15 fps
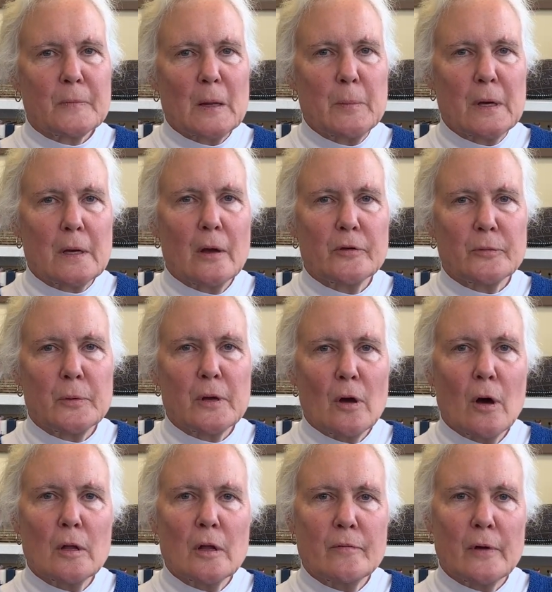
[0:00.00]
Because
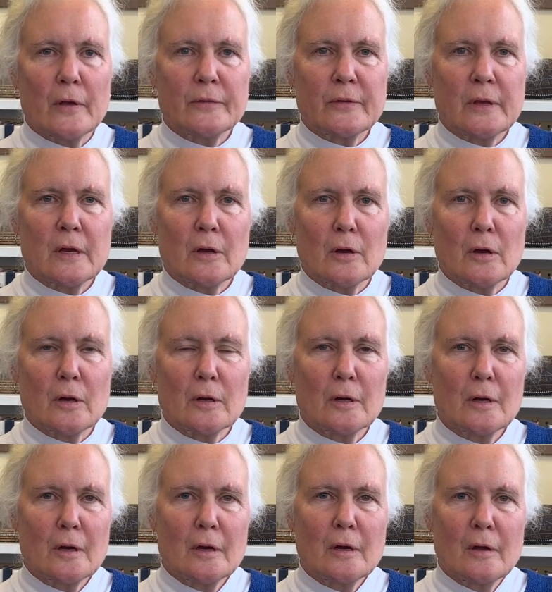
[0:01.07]
all of us here
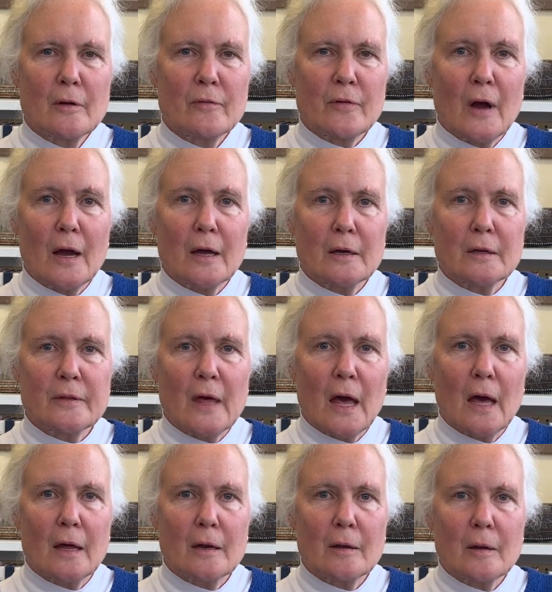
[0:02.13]
find
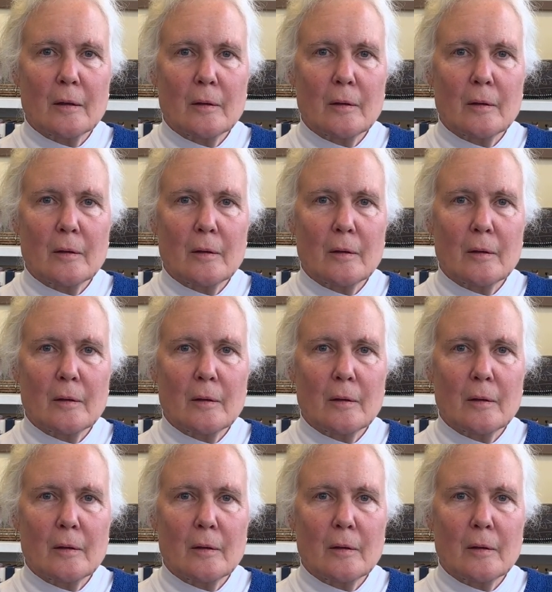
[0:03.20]
that